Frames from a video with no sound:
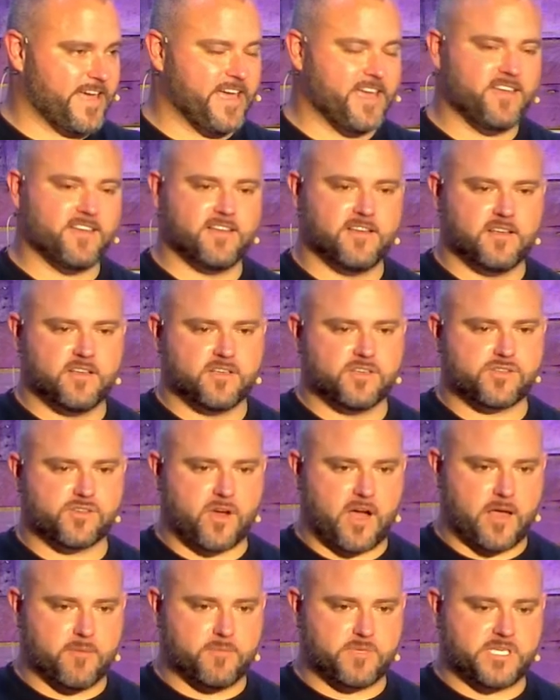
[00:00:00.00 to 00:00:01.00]
Okay?
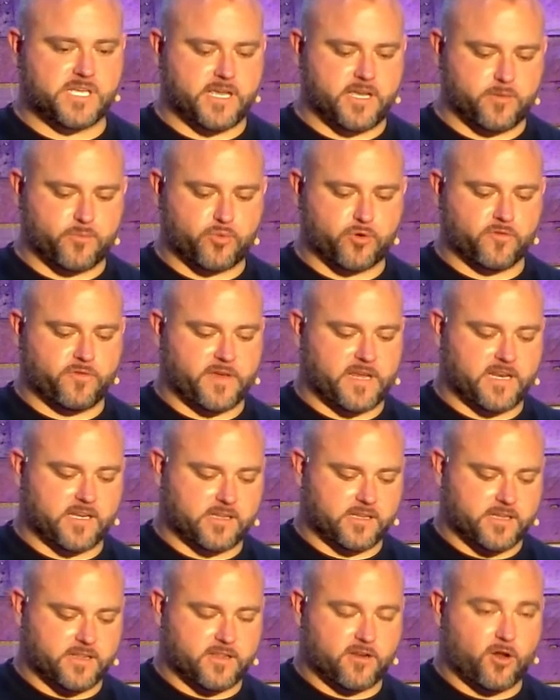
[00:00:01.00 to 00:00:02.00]
So I'm saying
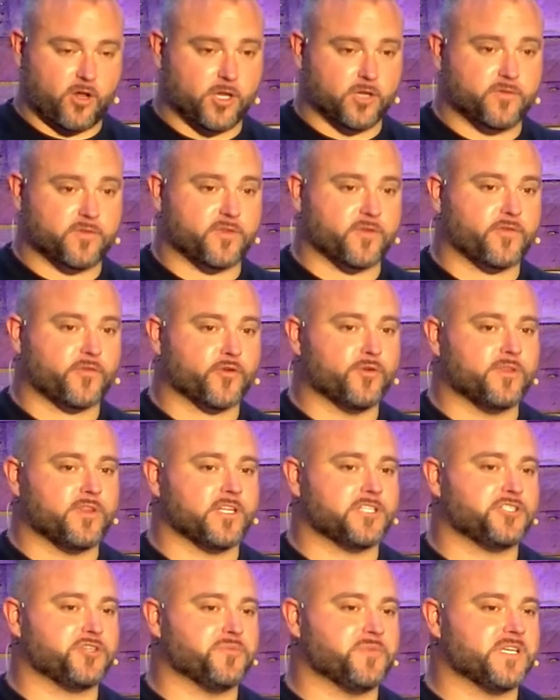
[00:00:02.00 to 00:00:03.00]
prophetically that all of the
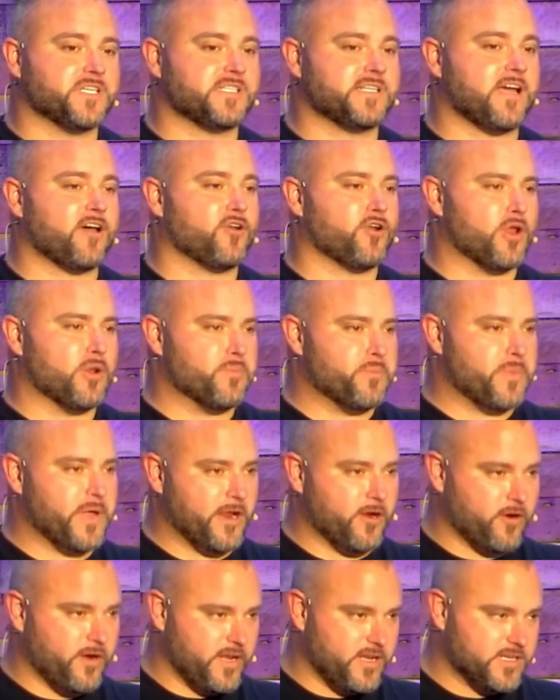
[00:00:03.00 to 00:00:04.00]
fruit that you missed out on
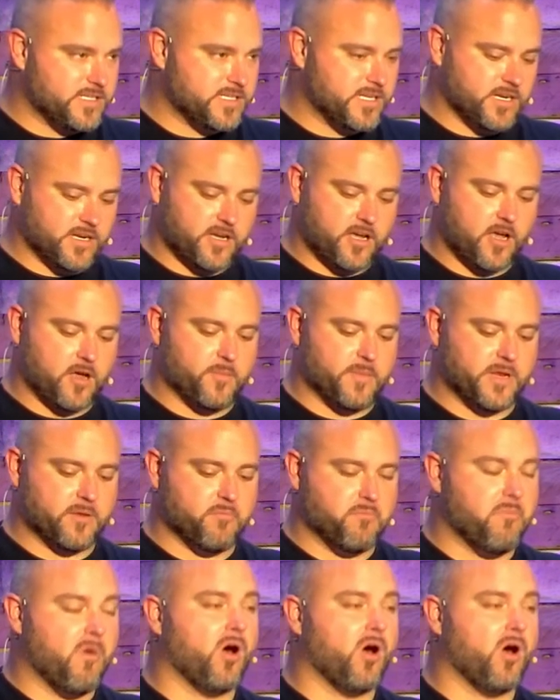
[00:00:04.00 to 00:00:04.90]
bearing is going to come in